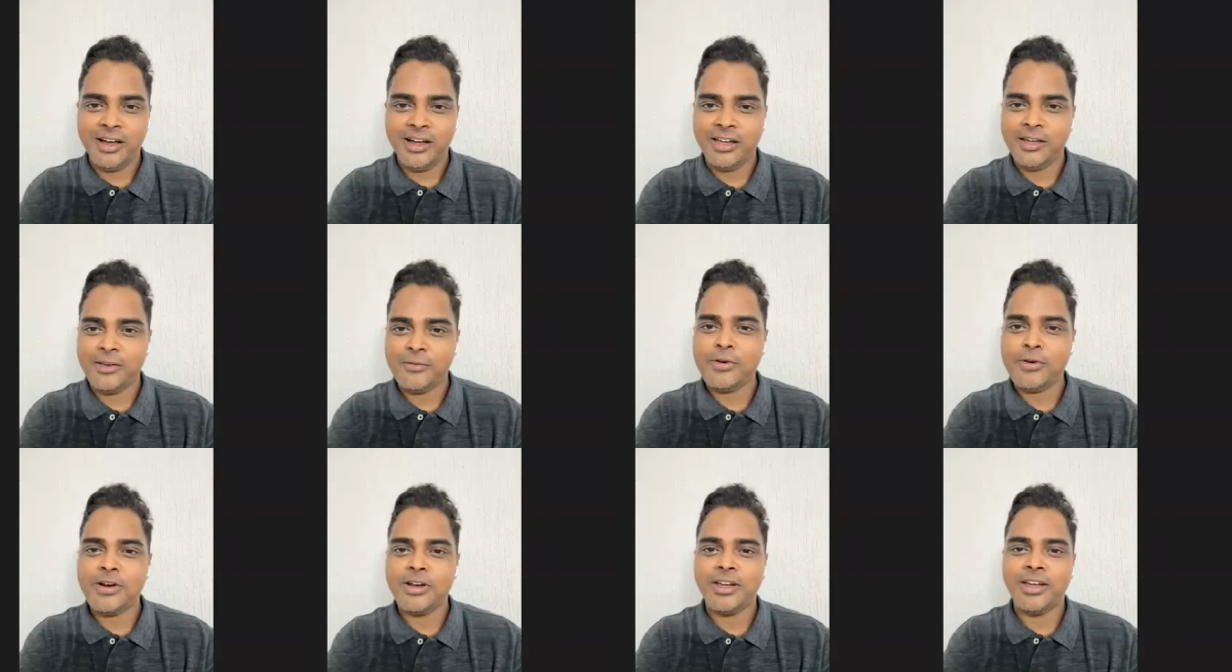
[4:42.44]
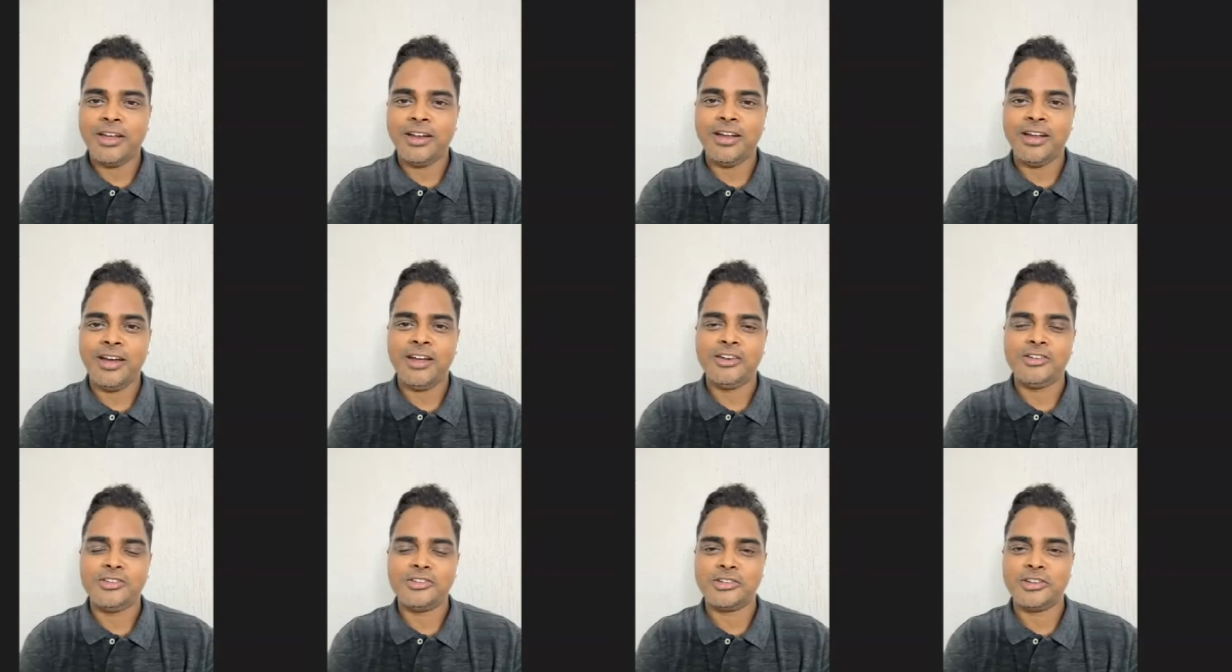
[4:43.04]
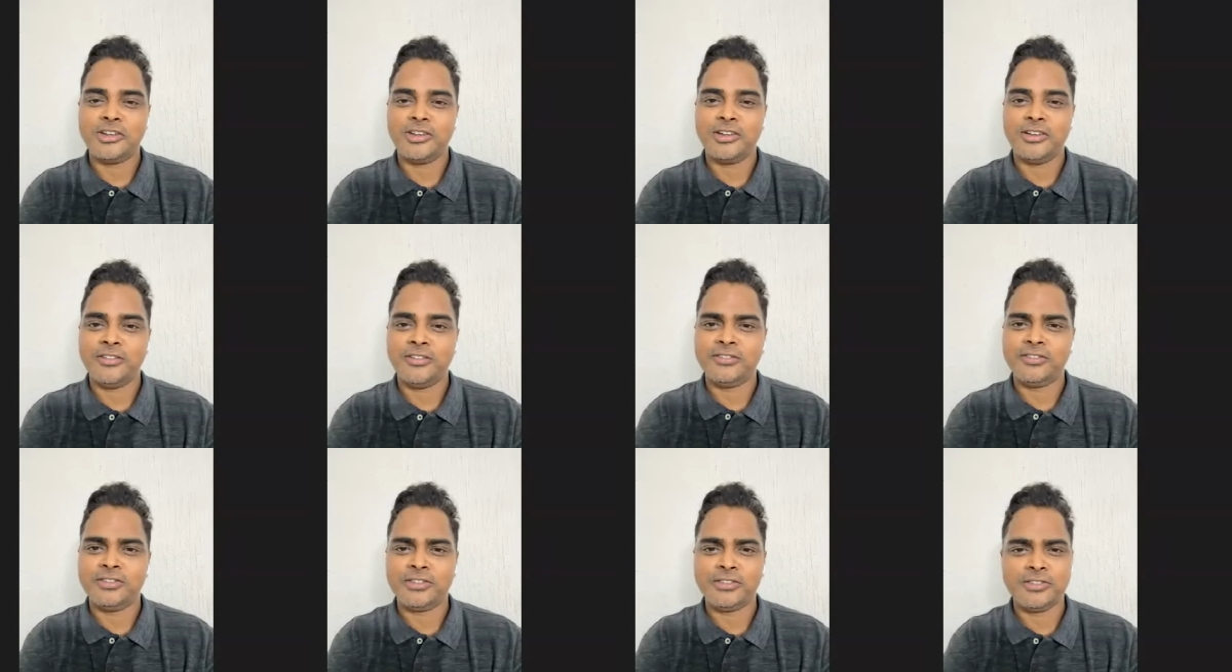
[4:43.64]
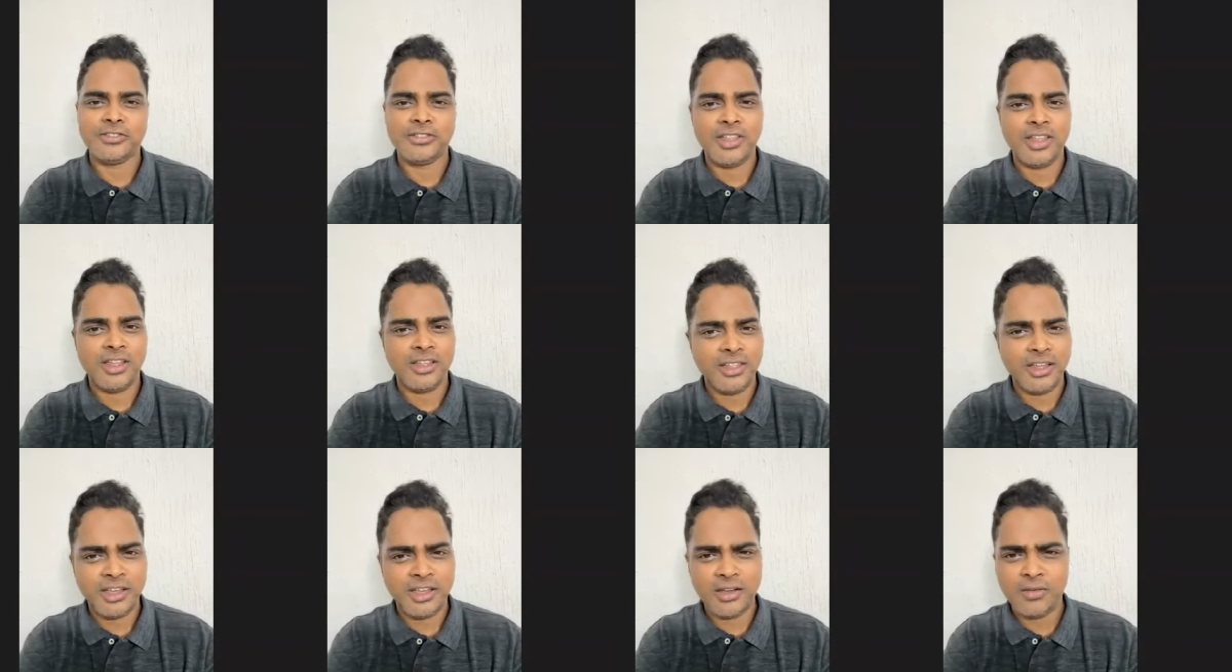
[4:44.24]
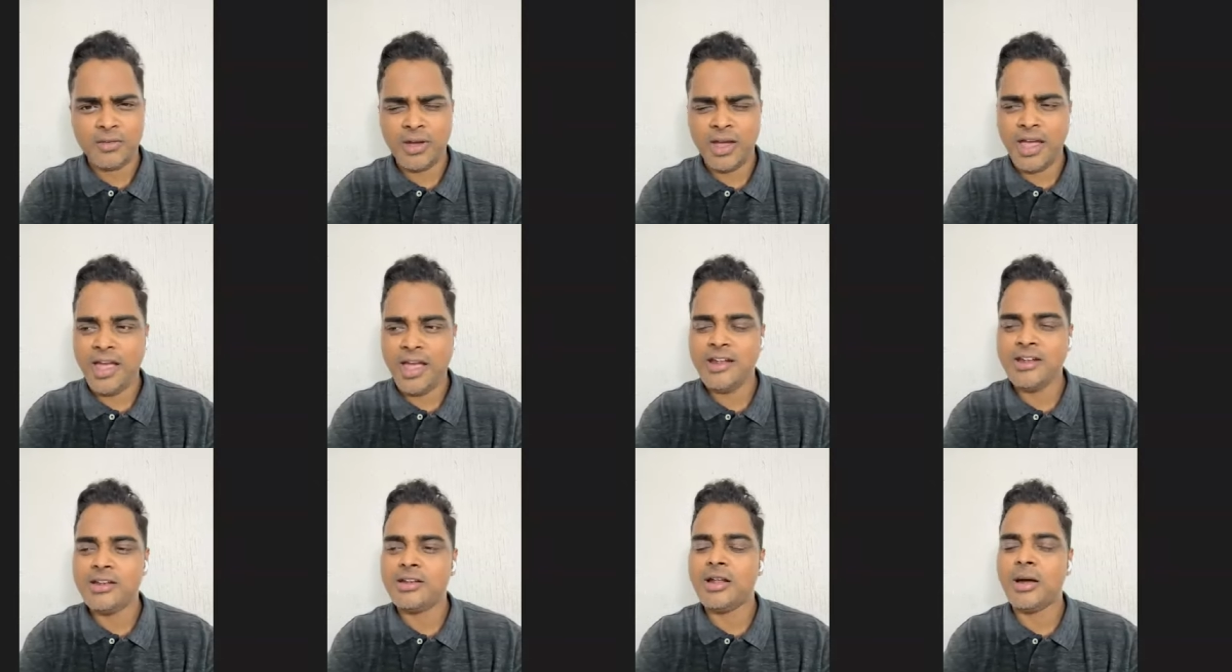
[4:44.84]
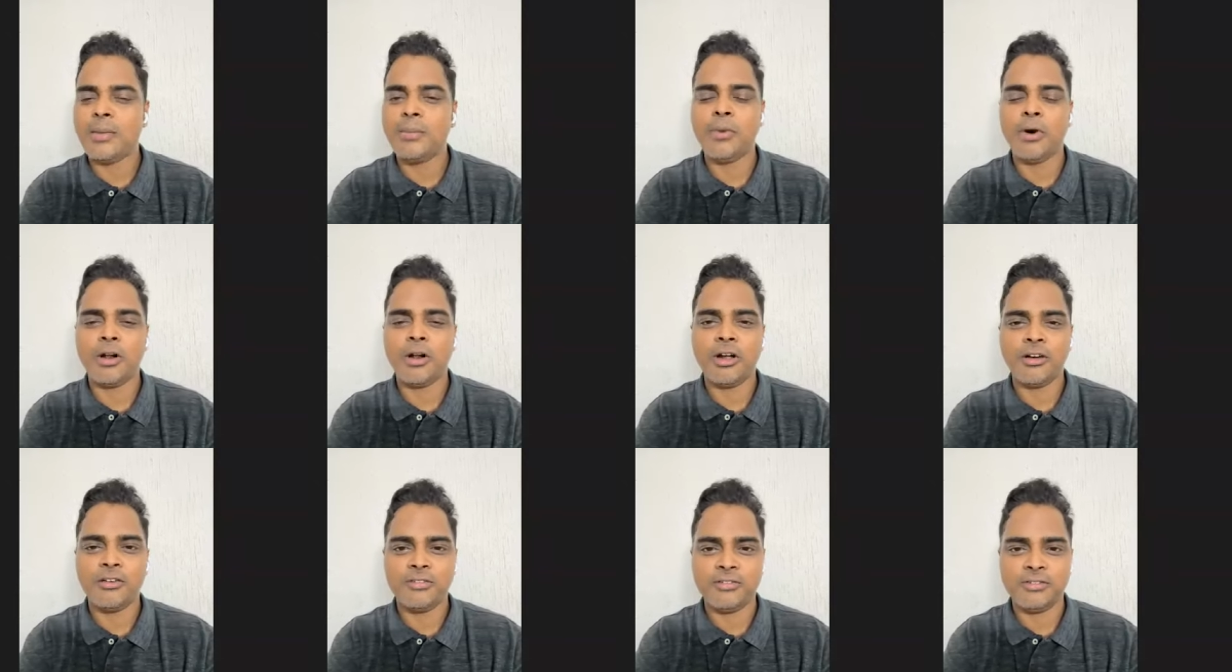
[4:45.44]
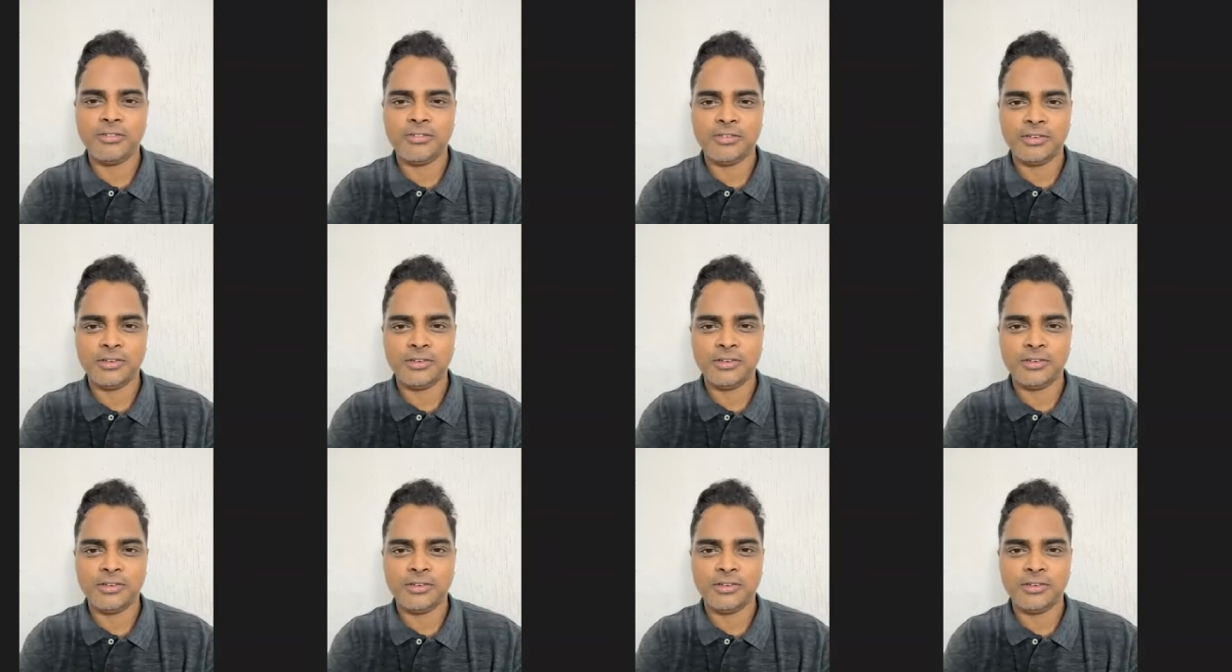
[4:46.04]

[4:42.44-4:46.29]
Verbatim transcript: I work in night shifts. They, they give n number of,